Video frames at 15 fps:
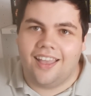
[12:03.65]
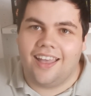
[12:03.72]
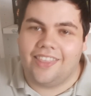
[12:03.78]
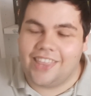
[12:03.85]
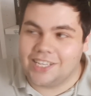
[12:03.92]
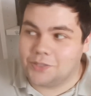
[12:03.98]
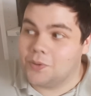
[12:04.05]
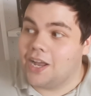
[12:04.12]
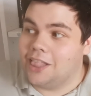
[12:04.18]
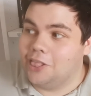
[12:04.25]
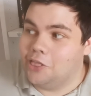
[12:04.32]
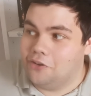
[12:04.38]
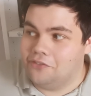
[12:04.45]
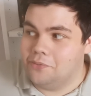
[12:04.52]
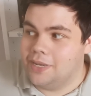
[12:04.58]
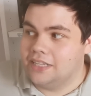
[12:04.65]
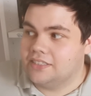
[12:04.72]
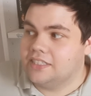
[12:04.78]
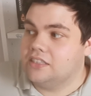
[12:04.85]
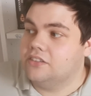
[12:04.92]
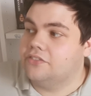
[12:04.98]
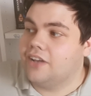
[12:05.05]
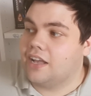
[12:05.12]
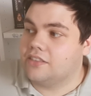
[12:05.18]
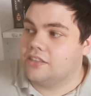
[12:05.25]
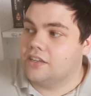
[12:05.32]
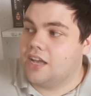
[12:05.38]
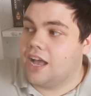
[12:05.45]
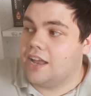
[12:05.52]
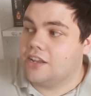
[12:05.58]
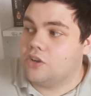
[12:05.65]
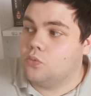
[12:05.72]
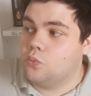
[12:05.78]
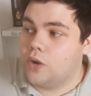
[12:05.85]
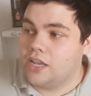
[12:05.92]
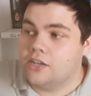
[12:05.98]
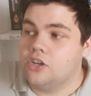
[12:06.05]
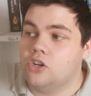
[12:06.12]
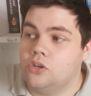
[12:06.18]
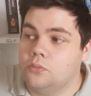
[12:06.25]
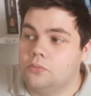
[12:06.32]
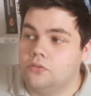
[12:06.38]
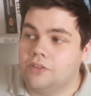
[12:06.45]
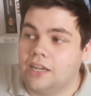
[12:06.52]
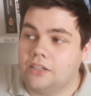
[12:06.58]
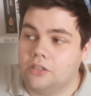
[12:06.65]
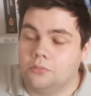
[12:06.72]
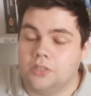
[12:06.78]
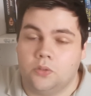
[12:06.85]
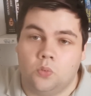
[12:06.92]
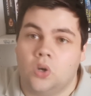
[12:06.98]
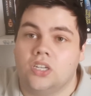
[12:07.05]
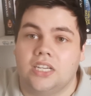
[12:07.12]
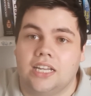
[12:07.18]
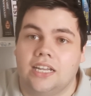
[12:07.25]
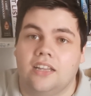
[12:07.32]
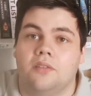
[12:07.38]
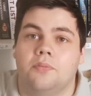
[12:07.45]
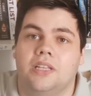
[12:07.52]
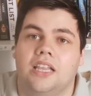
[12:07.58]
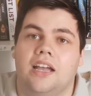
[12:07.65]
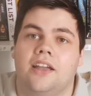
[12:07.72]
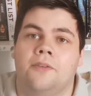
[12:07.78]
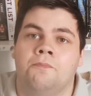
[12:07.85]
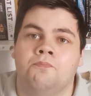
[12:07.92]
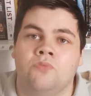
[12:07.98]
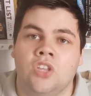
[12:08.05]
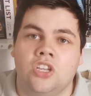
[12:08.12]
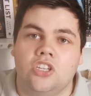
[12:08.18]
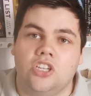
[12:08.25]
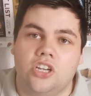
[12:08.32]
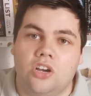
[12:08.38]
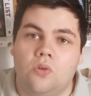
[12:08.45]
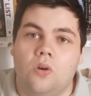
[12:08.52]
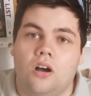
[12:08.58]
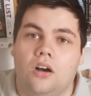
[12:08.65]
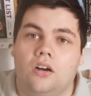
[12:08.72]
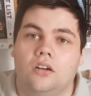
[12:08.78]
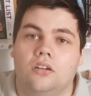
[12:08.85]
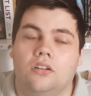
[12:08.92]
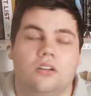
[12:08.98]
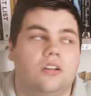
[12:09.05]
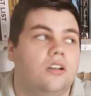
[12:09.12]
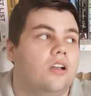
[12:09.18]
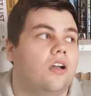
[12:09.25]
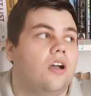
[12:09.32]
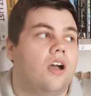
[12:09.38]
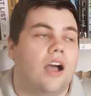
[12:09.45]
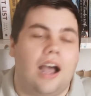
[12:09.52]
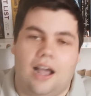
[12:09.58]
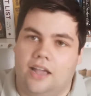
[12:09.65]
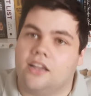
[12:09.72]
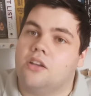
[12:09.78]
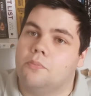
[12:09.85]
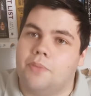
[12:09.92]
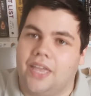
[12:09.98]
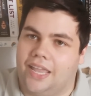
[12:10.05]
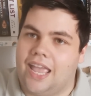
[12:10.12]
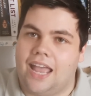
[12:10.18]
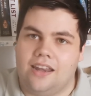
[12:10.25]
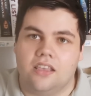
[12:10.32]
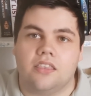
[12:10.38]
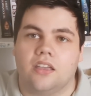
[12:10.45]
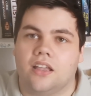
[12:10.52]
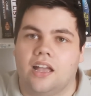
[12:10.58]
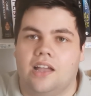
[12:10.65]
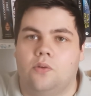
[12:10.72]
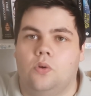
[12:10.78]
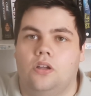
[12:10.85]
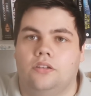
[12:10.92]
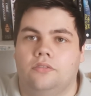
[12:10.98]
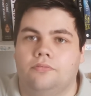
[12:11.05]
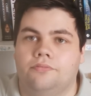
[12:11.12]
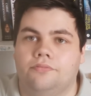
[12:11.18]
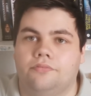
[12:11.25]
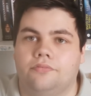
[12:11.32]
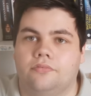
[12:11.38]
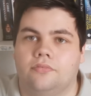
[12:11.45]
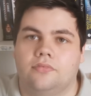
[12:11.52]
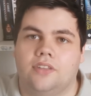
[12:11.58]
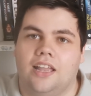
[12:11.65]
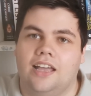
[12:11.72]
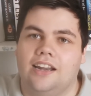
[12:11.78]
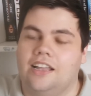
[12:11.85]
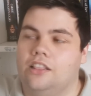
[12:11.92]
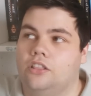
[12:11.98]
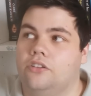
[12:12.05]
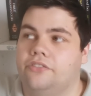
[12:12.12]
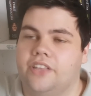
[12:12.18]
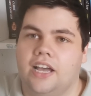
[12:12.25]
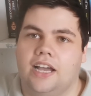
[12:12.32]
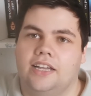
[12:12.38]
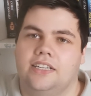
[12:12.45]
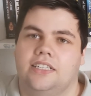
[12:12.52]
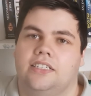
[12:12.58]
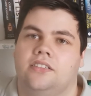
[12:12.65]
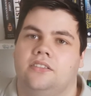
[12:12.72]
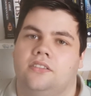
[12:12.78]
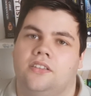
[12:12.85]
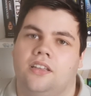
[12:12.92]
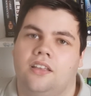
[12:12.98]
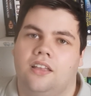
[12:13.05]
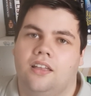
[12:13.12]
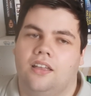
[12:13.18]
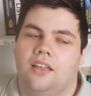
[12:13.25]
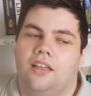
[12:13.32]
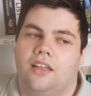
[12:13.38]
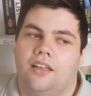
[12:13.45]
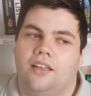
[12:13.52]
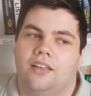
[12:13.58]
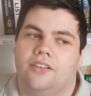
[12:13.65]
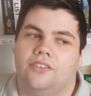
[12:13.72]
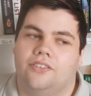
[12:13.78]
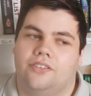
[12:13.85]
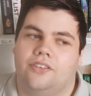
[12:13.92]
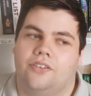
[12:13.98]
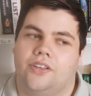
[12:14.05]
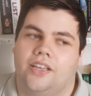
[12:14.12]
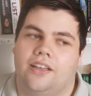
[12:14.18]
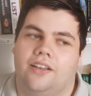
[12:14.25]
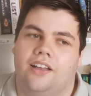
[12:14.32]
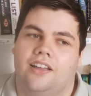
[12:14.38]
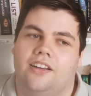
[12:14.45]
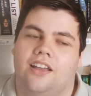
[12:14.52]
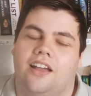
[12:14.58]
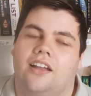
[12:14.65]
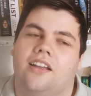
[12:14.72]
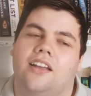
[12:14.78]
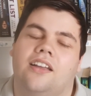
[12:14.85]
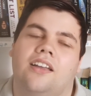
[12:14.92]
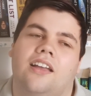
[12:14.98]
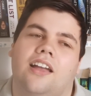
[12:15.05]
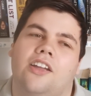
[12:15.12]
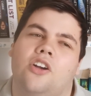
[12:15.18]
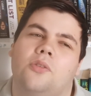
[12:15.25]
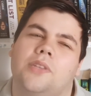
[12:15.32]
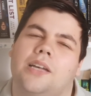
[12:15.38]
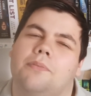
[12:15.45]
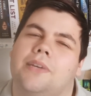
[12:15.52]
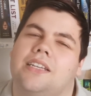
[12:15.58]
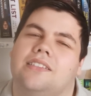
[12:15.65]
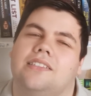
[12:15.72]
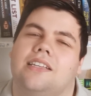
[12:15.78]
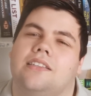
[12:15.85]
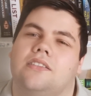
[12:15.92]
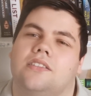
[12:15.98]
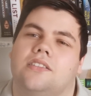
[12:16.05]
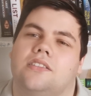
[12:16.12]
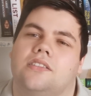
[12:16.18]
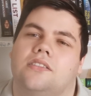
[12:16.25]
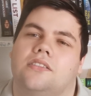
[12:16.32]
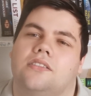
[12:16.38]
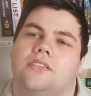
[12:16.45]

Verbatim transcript: That's what I love about it. The fact that I can wake up randomly one day and be like, you know what? I can pick anything I want. And I love that idea. So yeah, and I, I hope that makes sense.